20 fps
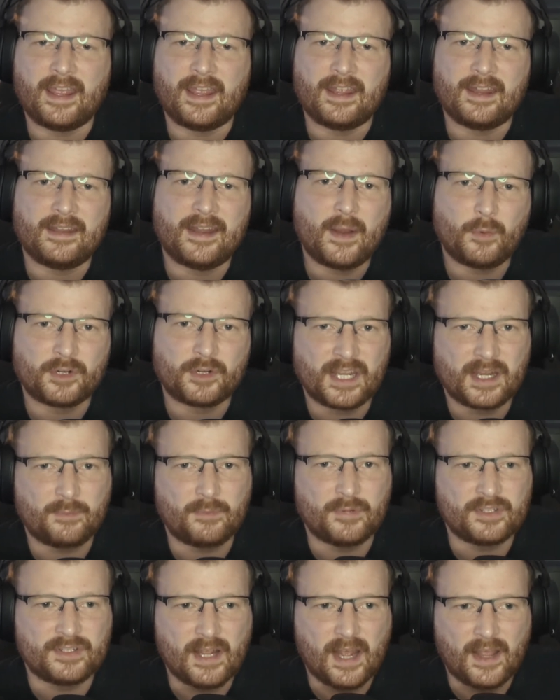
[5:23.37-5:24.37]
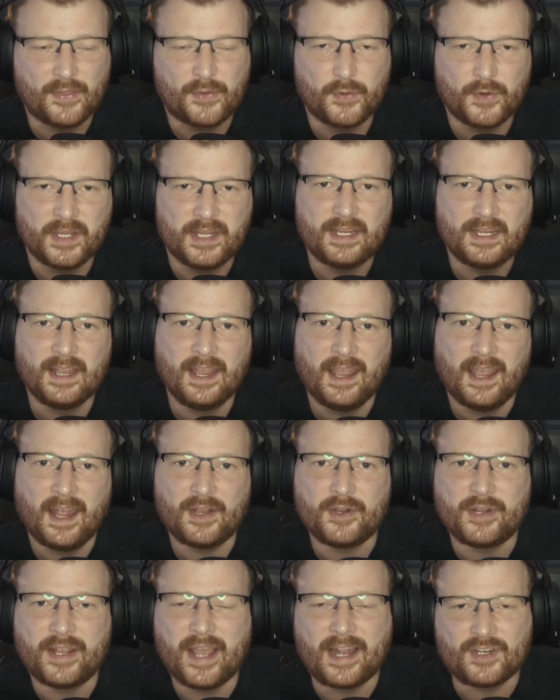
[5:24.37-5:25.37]
network type is NAT3 and
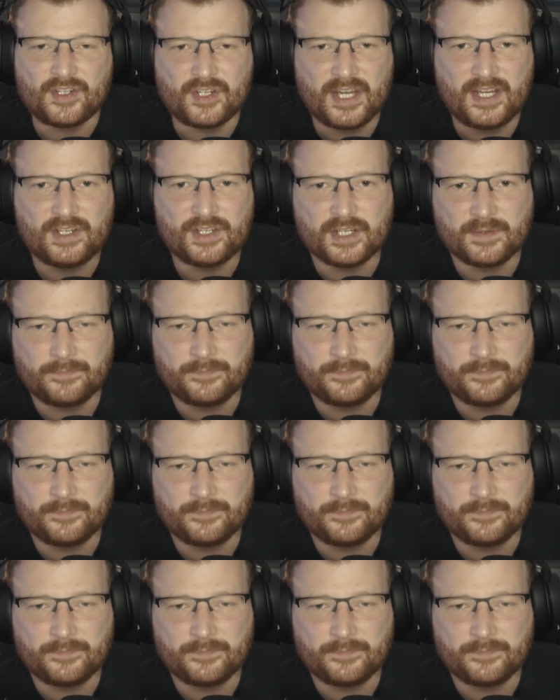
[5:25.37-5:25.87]
you can't change it.